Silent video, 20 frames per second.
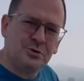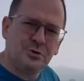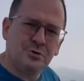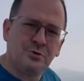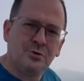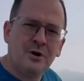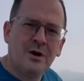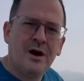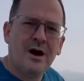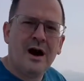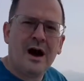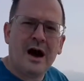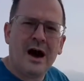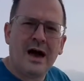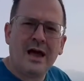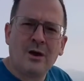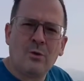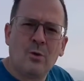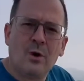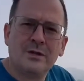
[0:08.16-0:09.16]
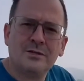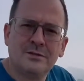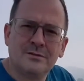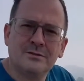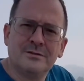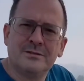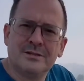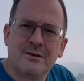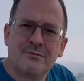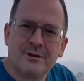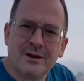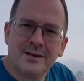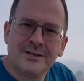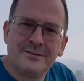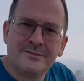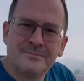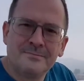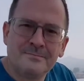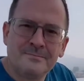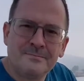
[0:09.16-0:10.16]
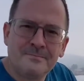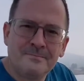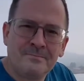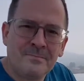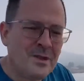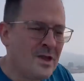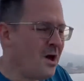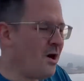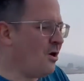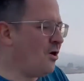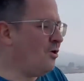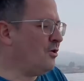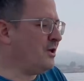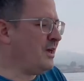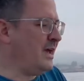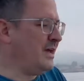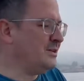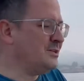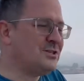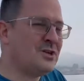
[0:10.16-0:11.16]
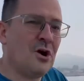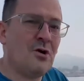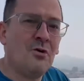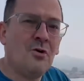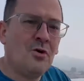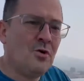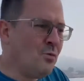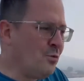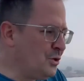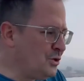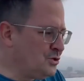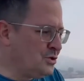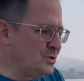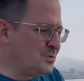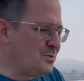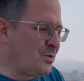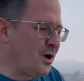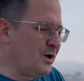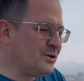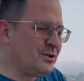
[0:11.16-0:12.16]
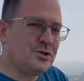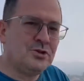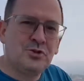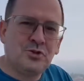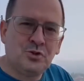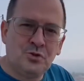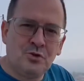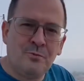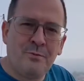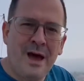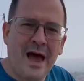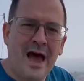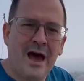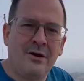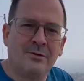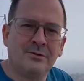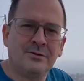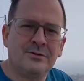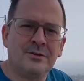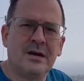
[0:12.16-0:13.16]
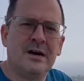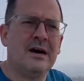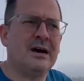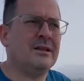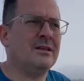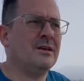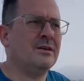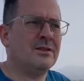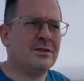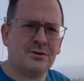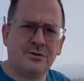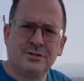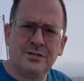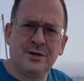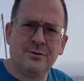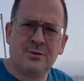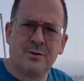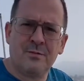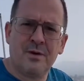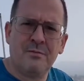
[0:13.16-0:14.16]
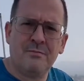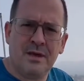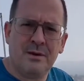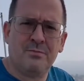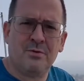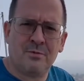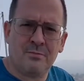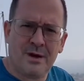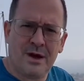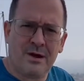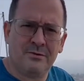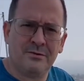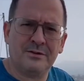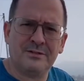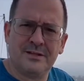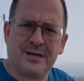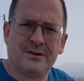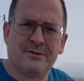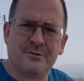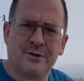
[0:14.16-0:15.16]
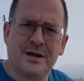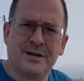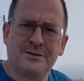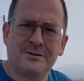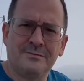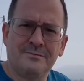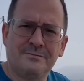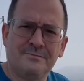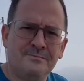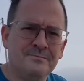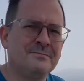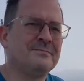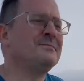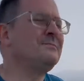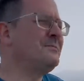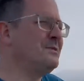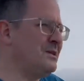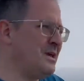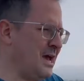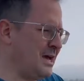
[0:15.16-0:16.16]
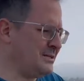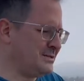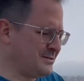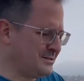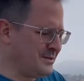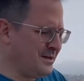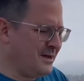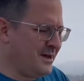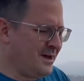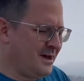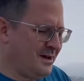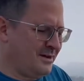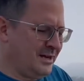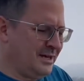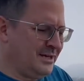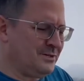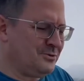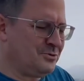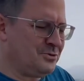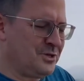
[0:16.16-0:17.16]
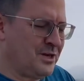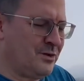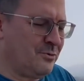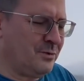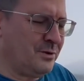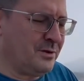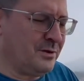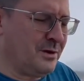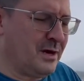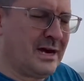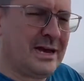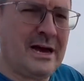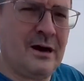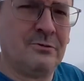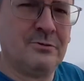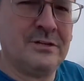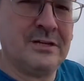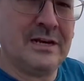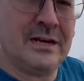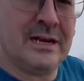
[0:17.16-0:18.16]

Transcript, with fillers: to Hai Haiguazi, is that right? Yeah. Okay, so we just bought two pounds at uh, 13 RMB per pound, is that correct? Yep. Yes, I need to check with the accounting